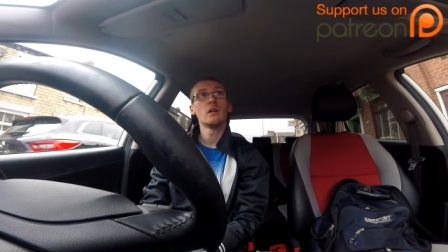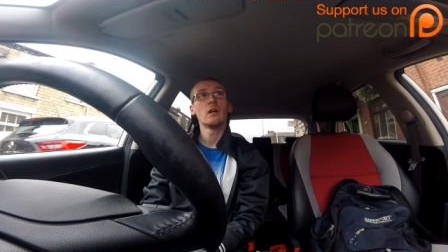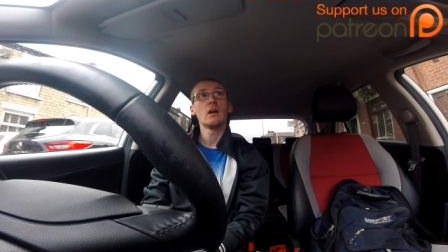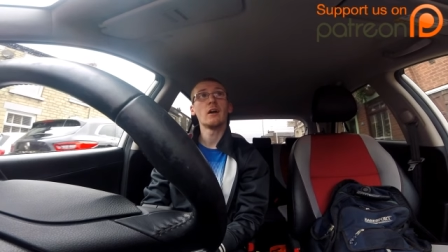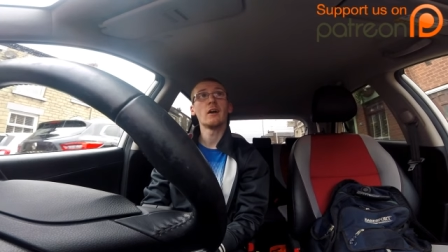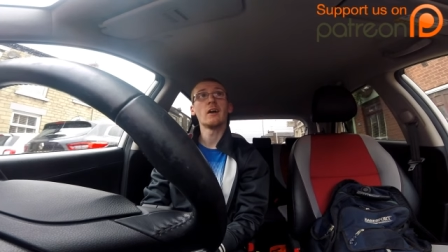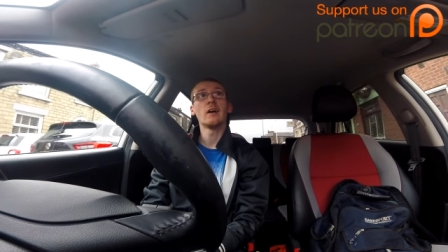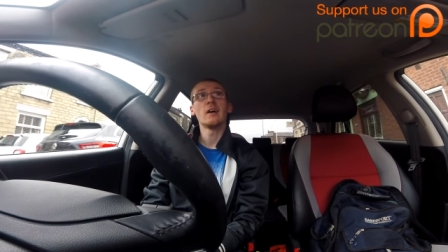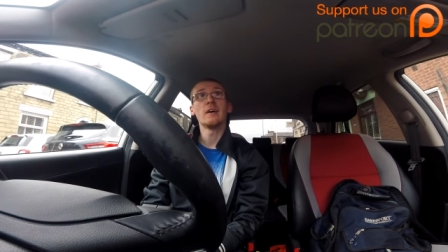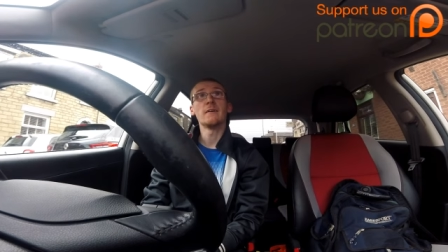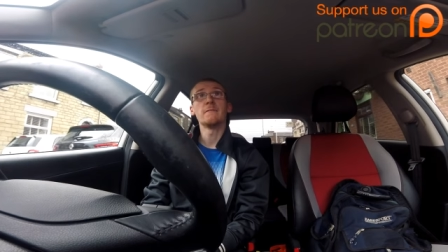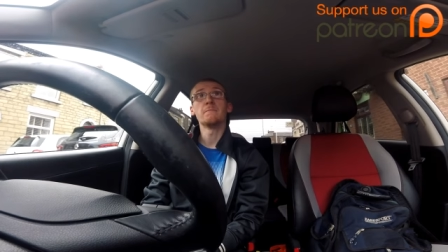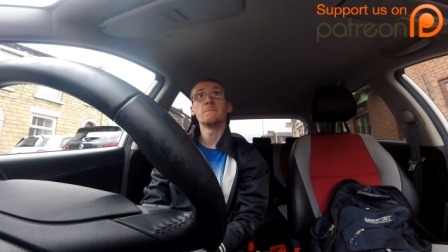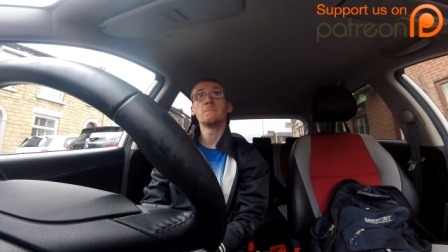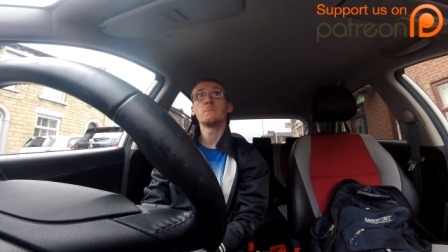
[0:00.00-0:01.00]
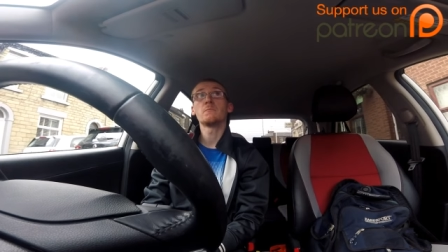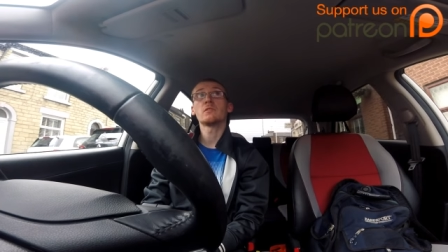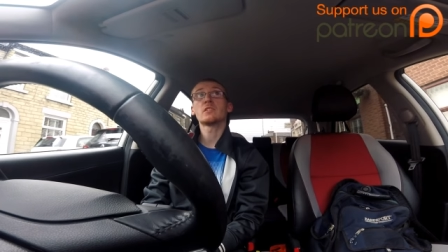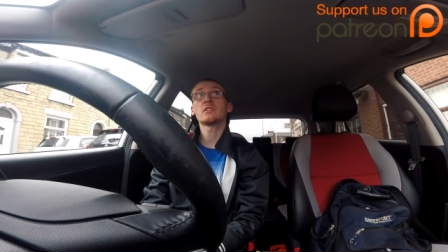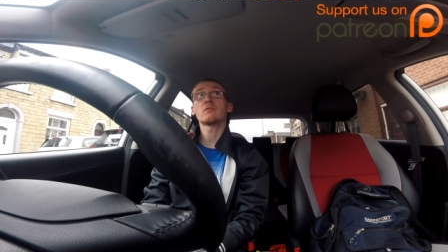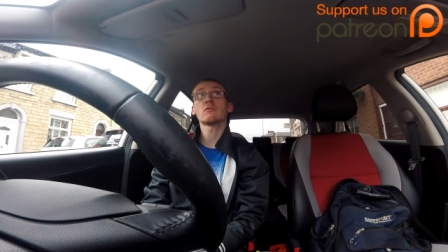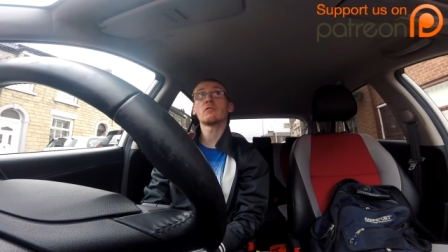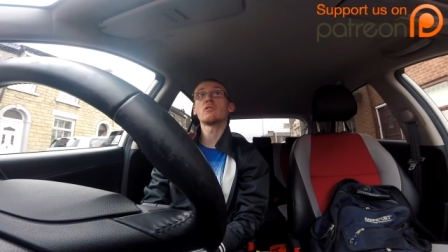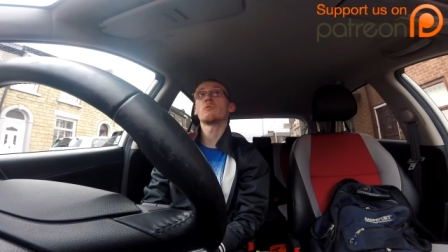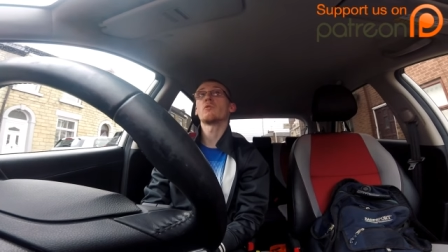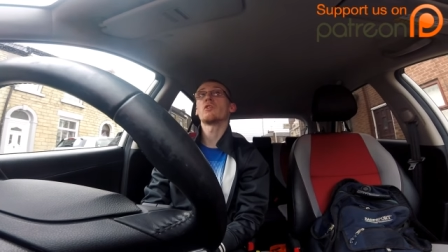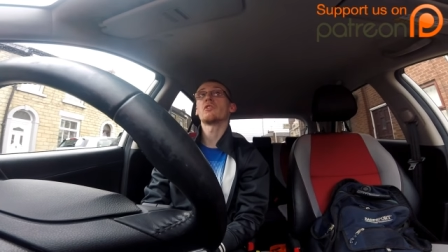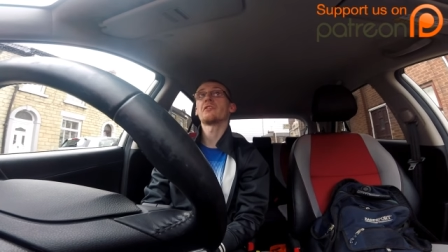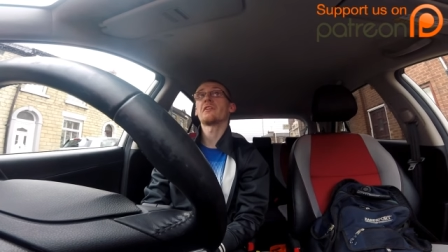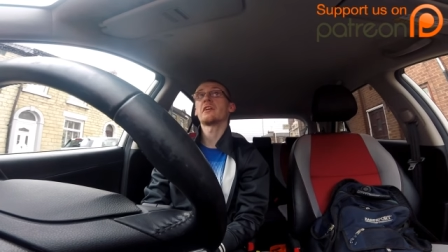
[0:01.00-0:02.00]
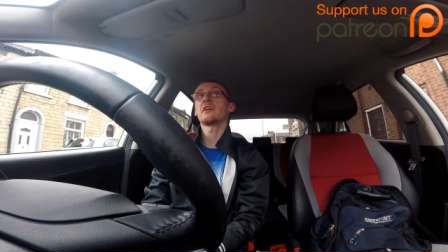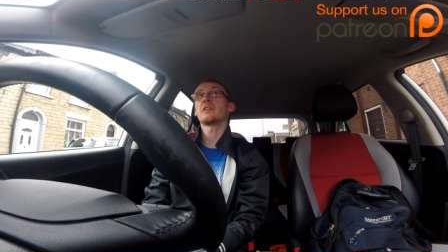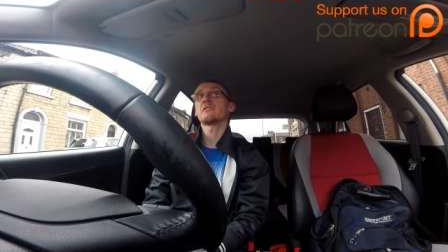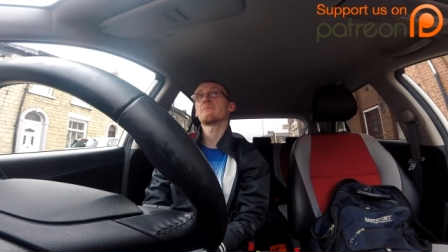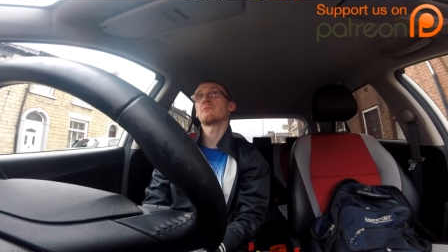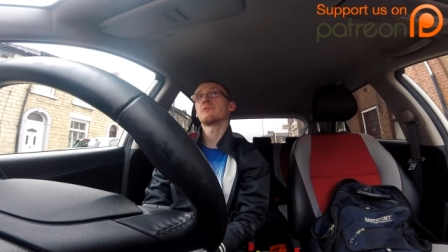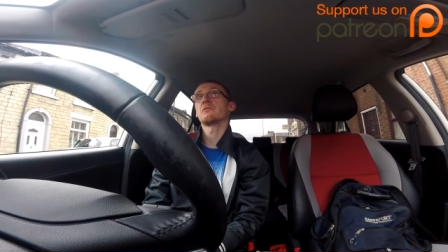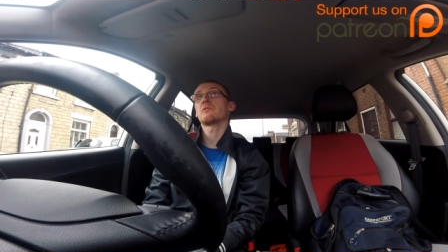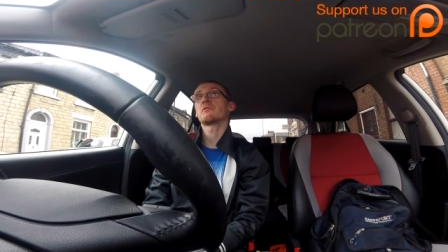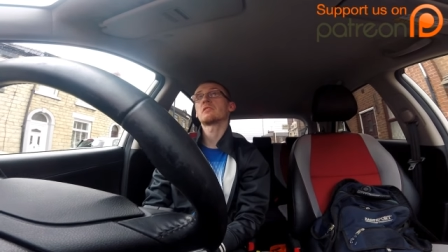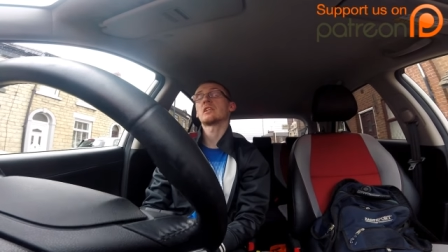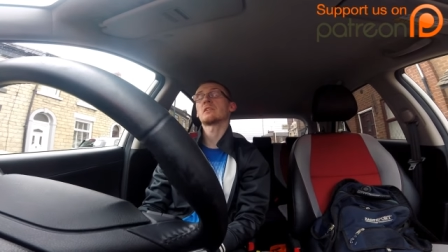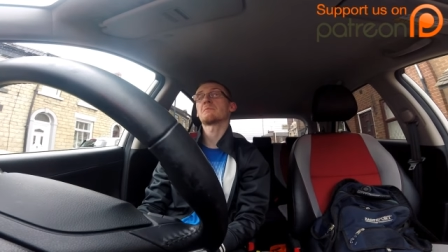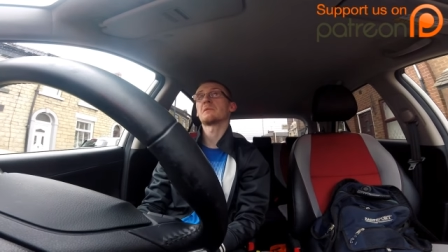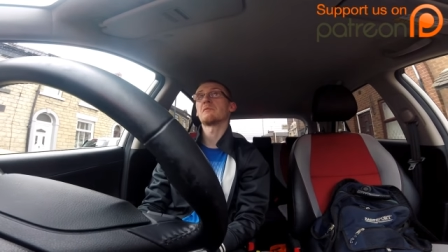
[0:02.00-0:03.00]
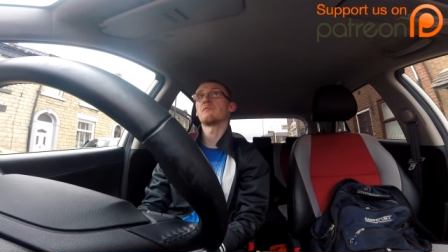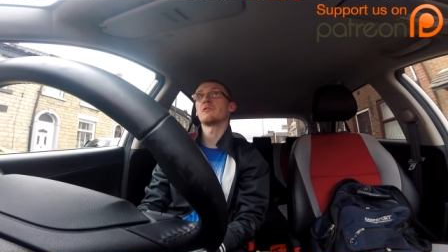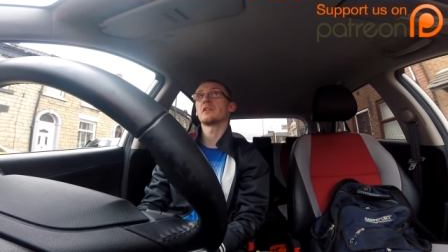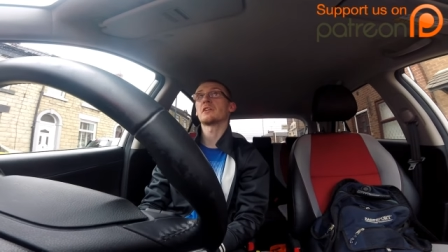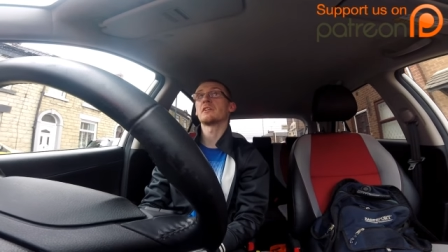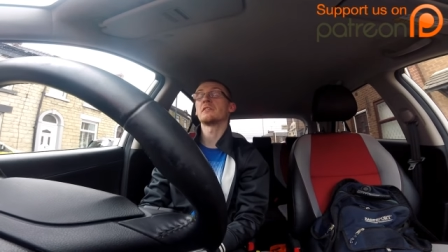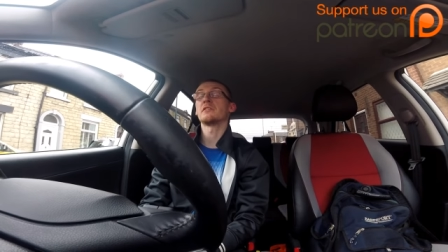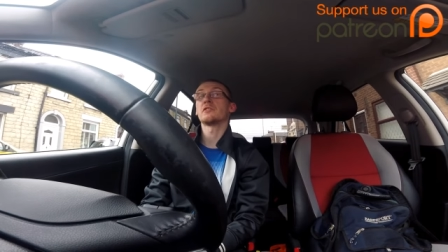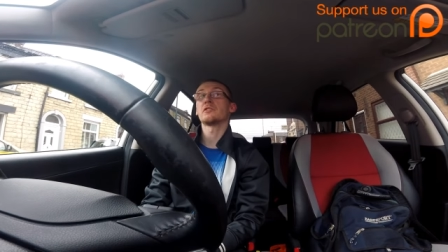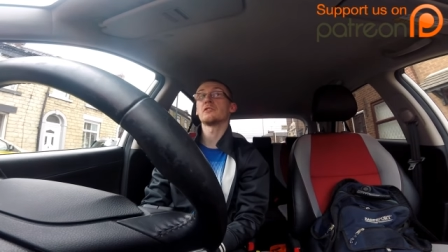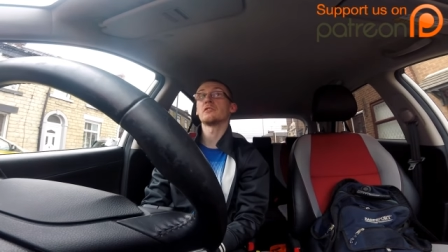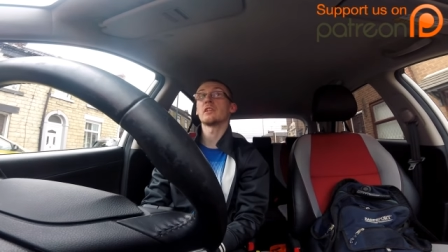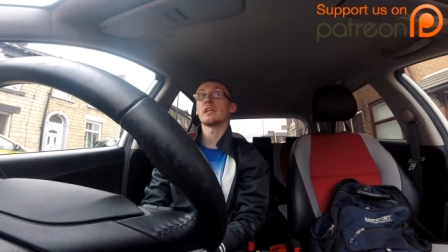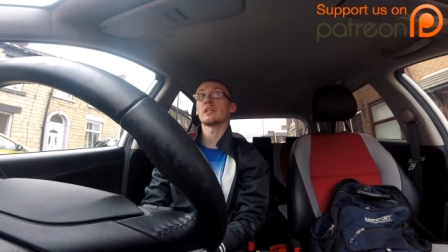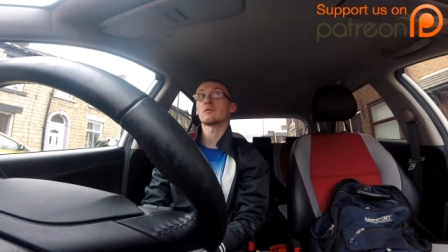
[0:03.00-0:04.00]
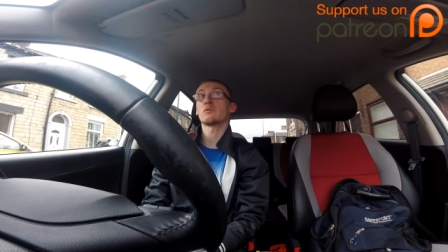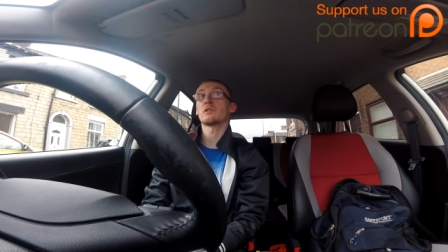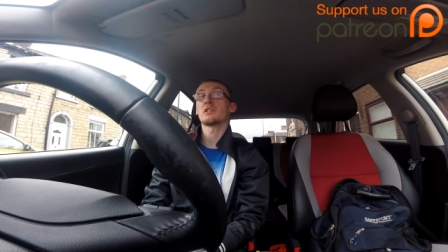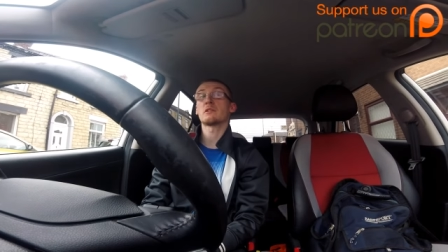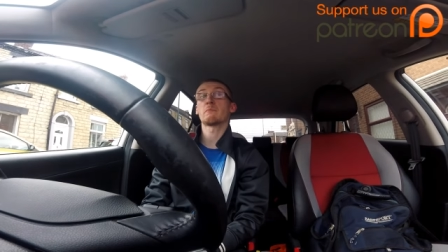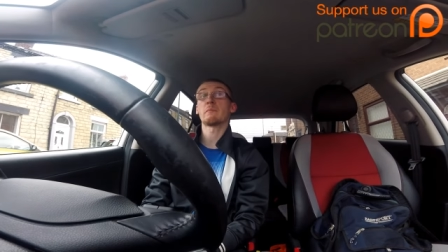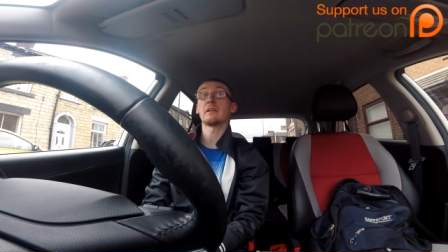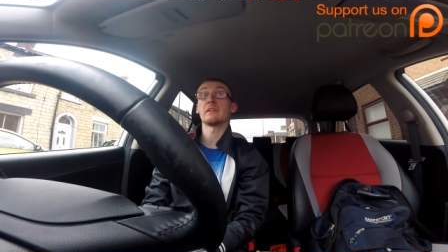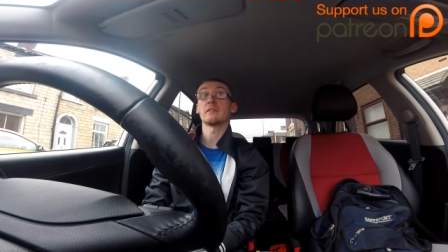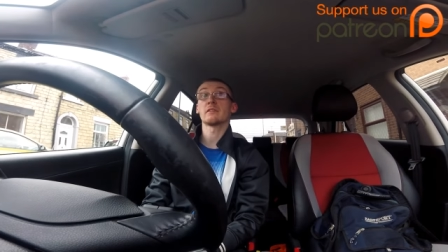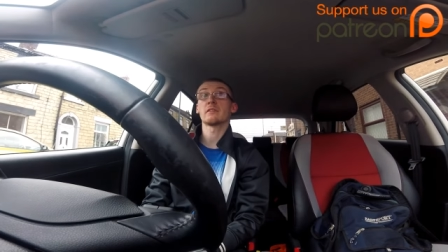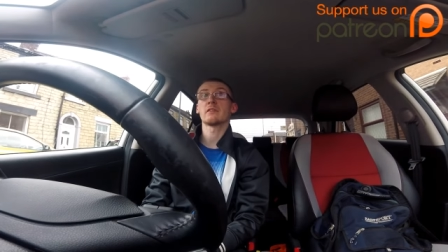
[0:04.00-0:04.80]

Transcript: Um, we've still got no warning lights, but that's been reconditioned as we speak.